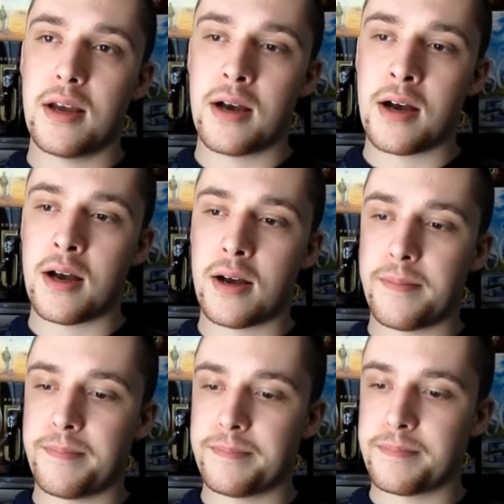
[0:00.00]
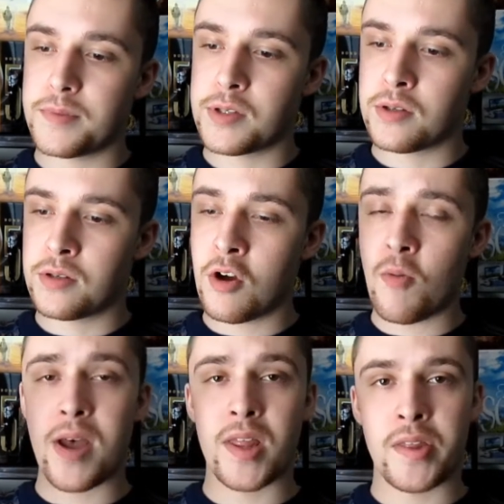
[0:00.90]
snowman
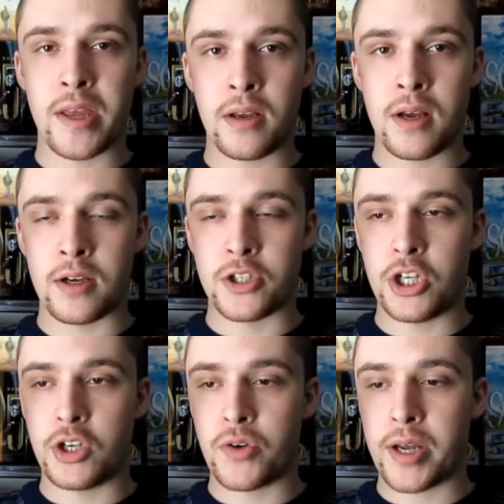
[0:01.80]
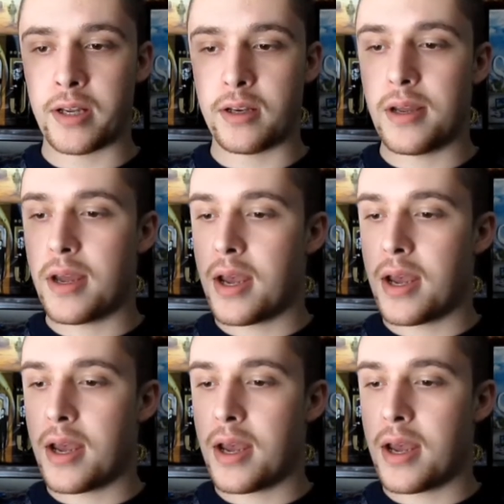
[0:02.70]
that she created,